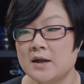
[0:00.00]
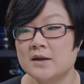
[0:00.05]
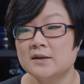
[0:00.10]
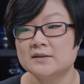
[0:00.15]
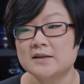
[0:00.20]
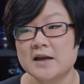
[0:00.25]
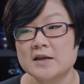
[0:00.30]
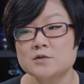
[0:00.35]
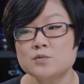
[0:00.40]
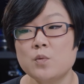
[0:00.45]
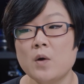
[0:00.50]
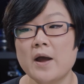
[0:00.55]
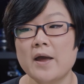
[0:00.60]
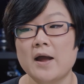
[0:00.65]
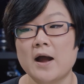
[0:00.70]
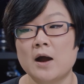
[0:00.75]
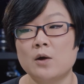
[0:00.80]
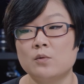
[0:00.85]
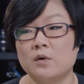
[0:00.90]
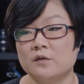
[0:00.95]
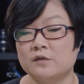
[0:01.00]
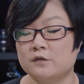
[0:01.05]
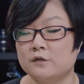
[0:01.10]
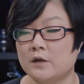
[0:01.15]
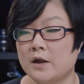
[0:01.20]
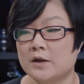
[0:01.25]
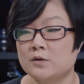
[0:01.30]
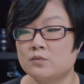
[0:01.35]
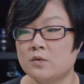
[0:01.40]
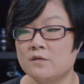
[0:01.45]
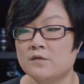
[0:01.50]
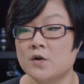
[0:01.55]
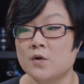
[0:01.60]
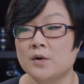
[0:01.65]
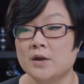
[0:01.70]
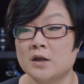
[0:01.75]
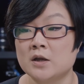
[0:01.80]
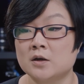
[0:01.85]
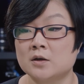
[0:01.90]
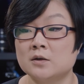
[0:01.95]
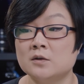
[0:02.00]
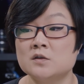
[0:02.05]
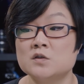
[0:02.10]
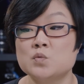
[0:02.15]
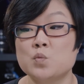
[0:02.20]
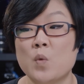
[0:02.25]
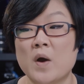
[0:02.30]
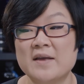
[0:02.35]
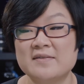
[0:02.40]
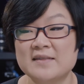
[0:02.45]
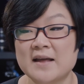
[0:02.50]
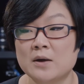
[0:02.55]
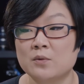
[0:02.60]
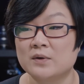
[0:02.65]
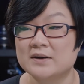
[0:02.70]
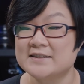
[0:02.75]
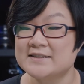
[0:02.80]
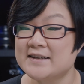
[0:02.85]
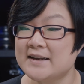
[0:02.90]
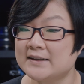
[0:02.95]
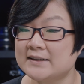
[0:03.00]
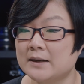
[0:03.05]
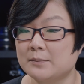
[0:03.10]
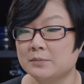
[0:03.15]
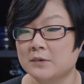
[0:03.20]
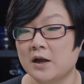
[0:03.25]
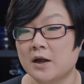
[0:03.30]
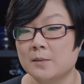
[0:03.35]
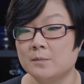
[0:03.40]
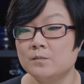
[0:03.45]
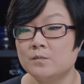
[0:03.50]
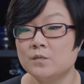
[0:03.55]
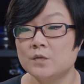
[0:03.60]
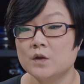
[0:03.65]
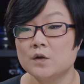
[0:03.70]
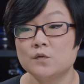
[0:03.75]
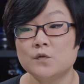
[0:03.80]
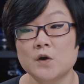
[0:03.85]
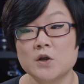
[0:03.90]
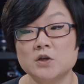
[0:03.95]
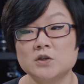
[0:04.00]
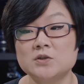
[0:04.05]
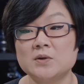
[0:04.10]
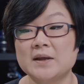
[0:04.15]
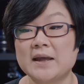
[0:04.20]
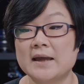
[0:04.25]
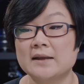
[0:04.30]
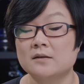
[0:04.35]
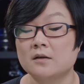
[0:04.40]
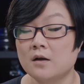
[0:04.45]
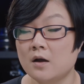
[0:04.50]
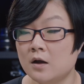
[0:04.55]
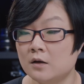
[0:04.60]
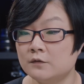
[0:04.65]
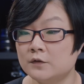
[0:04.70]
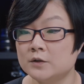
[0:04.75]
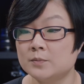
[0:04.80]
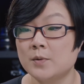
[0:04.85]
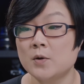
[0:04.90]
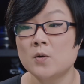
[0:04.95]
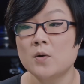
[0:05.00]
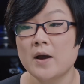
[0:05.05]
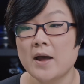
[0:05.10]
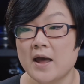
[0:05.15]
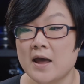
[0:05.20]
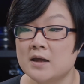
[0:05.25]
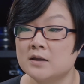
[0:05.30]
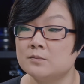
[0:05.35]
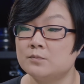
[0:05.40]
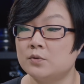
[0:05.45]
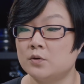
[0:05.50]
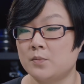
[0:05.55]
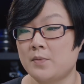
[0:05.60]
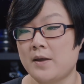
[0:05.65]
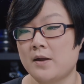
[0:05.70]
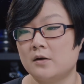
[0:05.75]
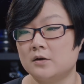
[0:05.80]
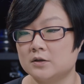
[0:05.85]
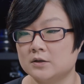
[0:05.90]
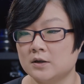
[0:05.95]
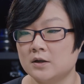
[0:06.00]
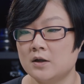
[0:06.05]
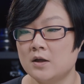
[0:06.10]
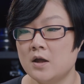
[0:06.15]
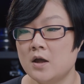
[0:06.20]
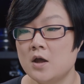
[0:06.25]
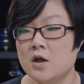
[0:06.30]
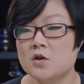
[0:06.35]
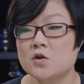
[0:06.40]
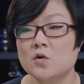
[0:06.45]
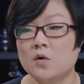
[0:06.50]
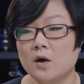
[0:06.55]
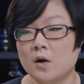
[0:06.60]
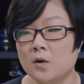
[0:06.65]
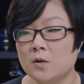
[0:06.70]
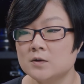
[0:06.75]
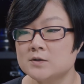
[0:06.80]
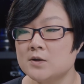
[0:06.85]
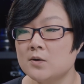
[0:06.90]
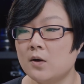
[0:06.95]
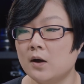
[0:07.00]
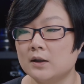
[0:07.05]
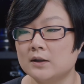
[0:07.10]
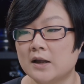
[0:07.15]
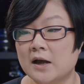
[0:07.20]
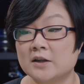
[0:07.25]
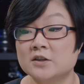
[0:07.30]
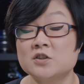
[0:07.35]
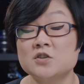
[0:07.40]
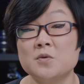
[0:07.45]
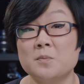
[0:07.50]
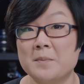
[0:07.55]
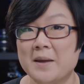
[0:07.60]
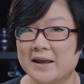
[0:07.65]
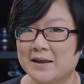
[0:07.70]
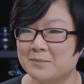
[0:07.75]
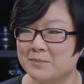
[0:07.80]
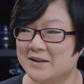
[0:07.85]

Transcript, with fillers: That's why our flight review includes one hour setup time for you to get comfortable and prepared. You are also allowed to make